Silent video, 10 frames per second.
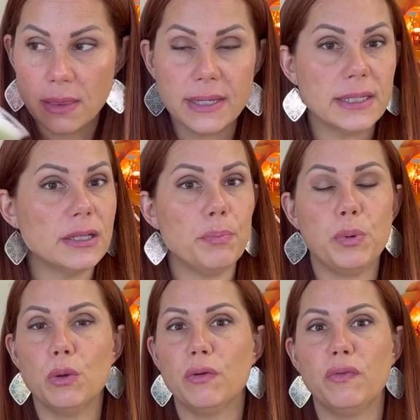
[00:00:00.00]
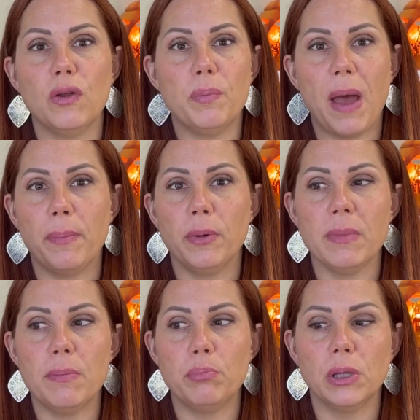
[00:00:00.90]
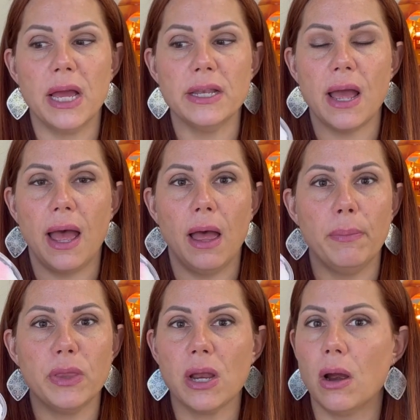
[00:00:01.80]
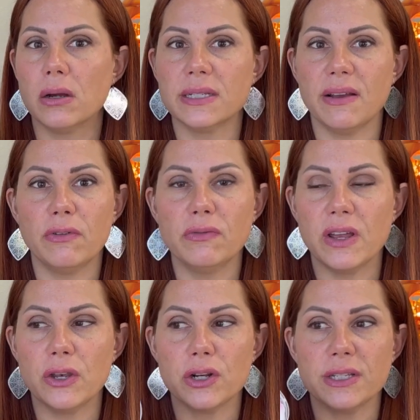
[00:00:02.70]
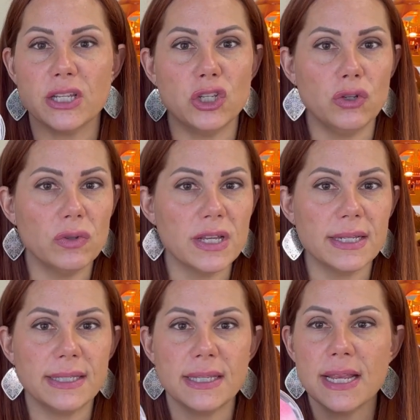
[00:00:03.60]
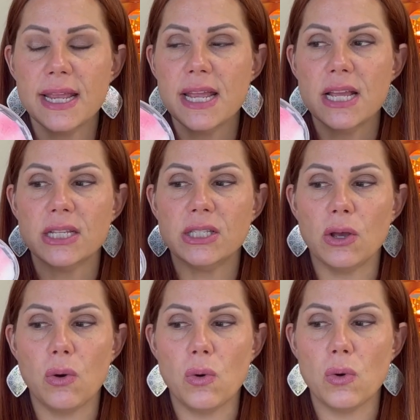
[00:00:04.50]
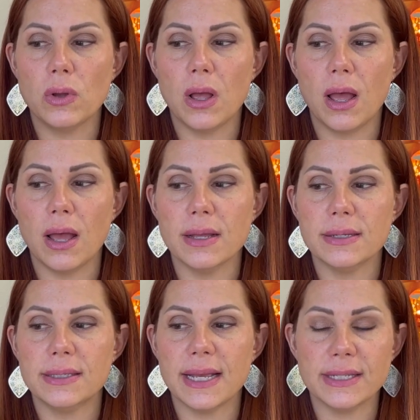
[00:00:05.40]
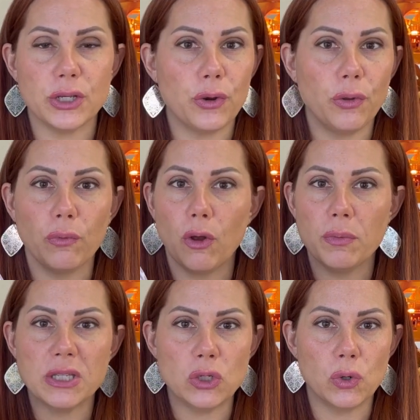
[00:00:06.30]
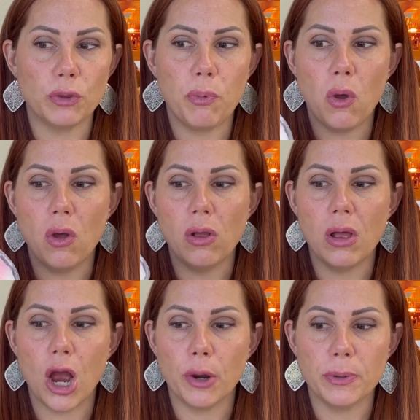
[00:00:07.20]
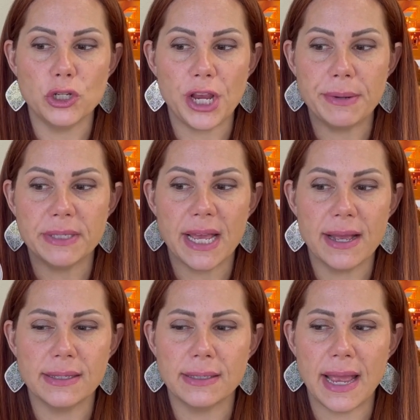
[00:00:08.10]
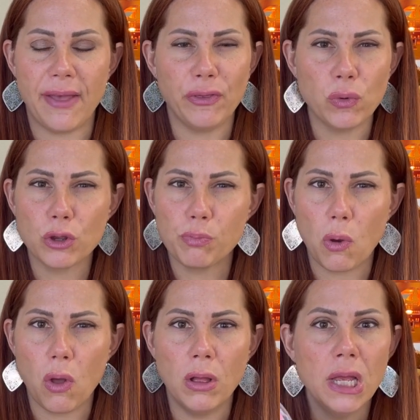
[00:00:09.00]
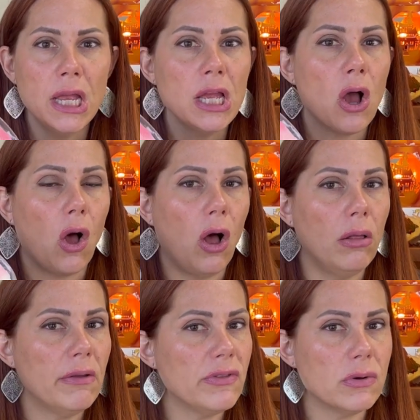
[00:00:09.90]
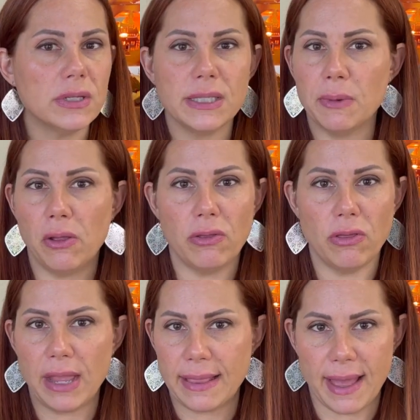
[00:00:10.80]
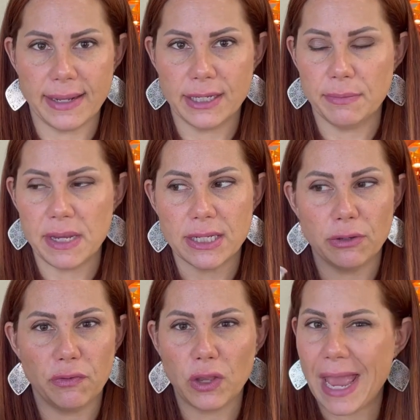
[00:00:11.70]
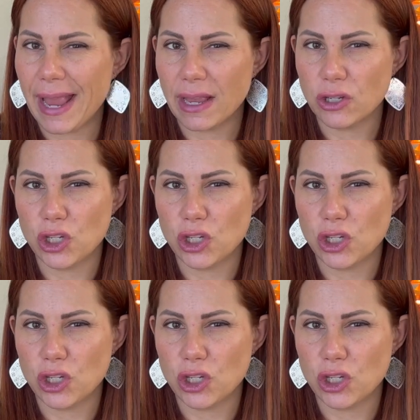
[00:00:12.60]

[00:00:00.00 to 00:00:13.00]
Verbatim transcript: This is a beautiful peppermint blend. Um, there are several vendors that do this. So, uh, Sassy Girl Aromas North Pole, Harper James has at the North Pole. All of those smell like that to me. So if you can't,